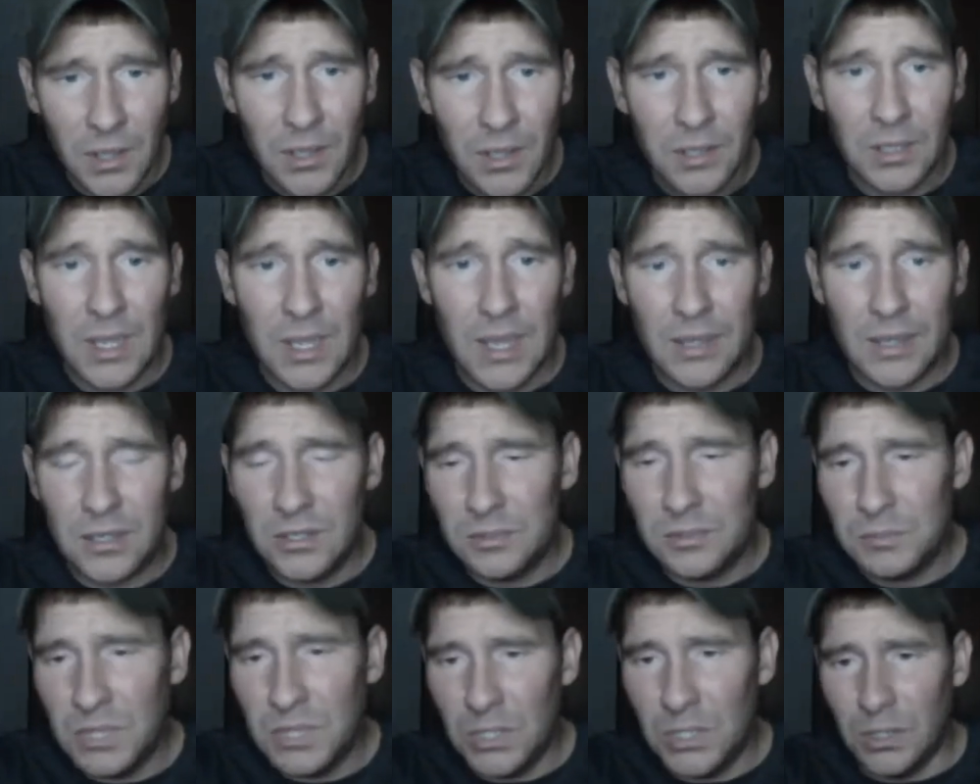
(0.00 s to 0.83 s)
Yeah, it
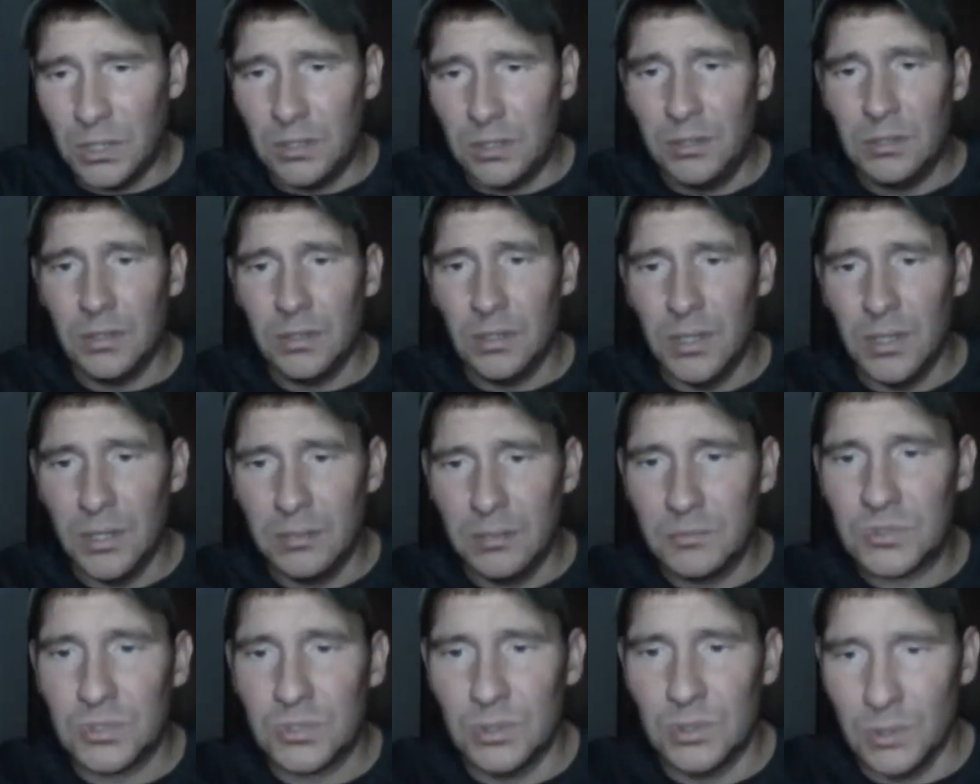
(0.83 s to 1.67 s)
could be,
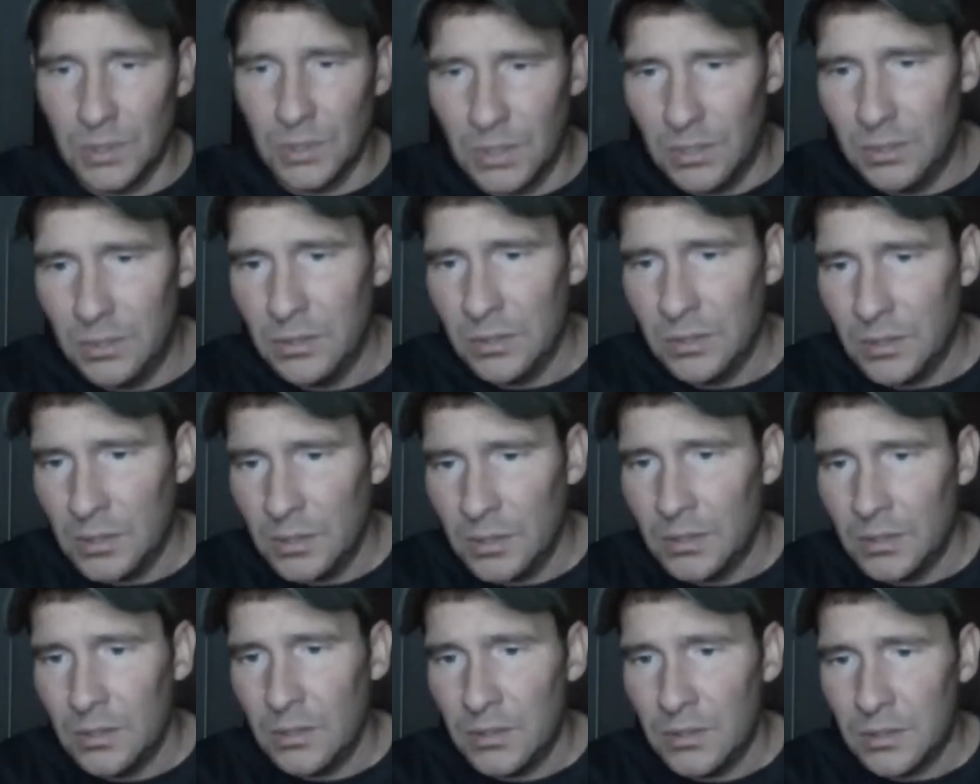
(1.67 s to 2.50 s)
Trudy,
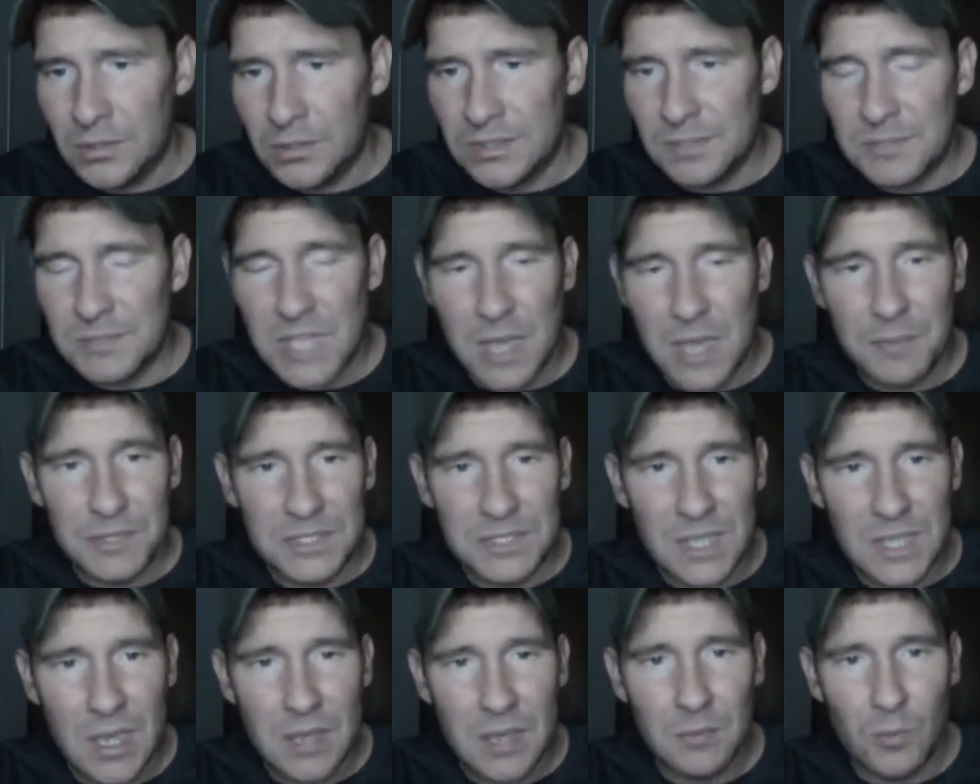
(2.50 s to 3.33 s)
some type of
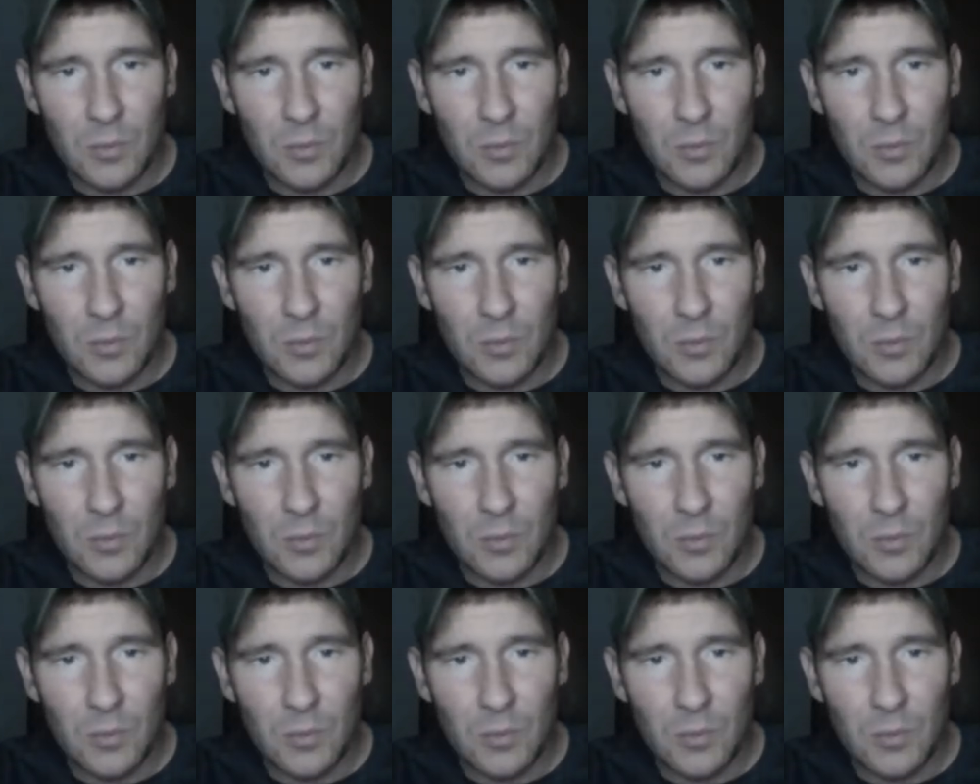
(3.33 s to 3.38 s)
time